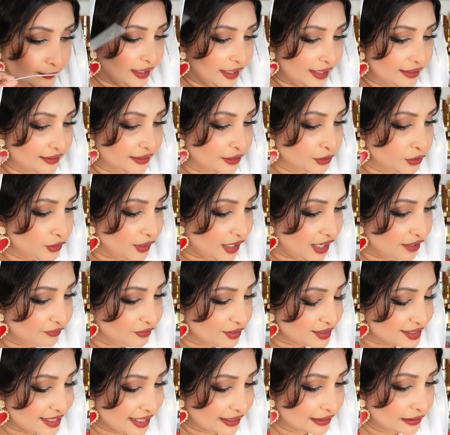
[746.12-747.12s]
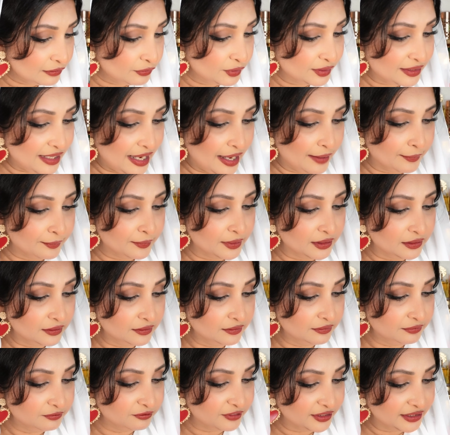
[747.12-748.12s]
And then you have your sandalwood,
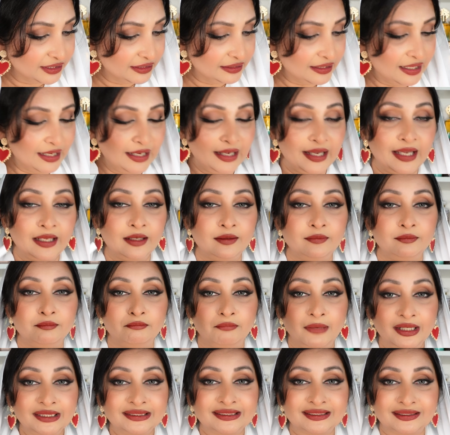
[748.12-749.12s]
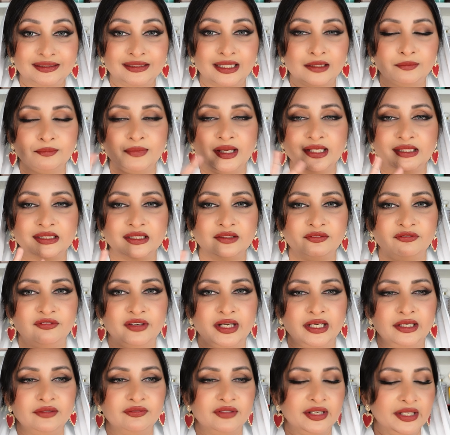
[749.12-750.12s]
amber, vanilla and musk that makes it
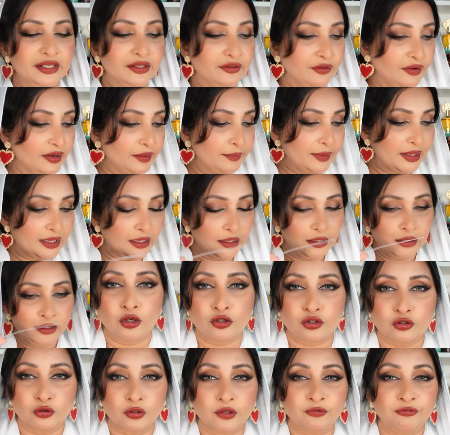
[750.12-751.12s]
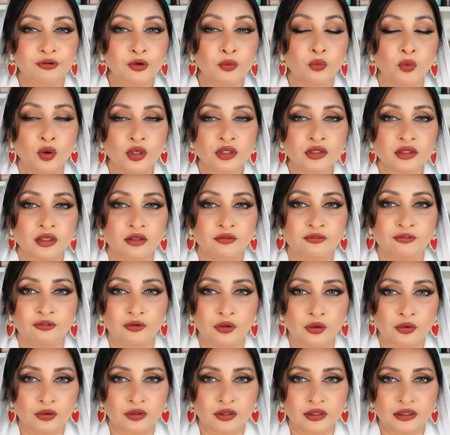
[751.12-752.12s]
very, very creamy. So if you want a
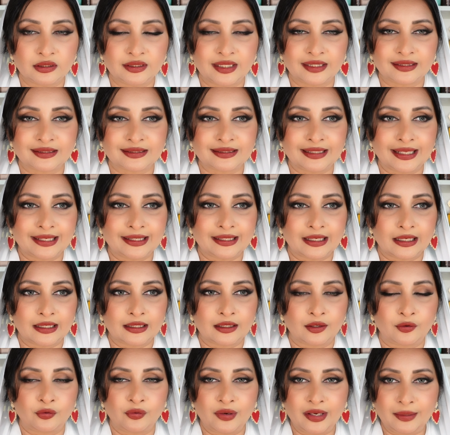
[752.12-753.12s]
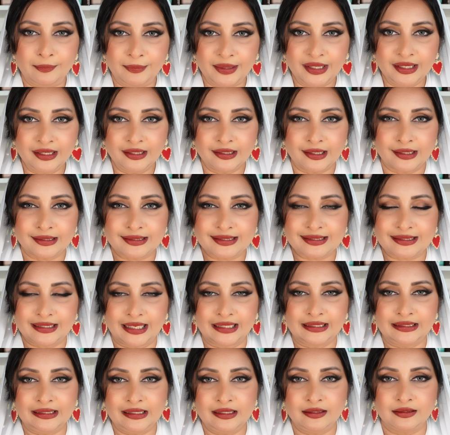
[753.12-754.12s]
floral that's like creamy and
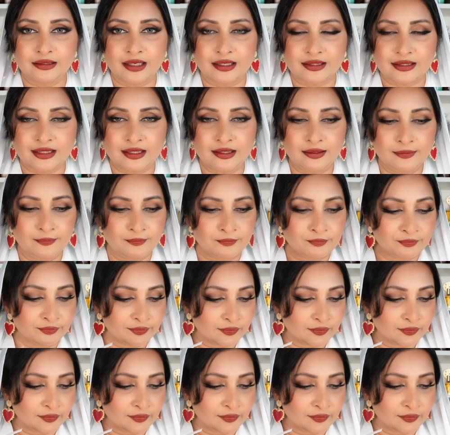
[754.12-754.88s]
slightly nutty,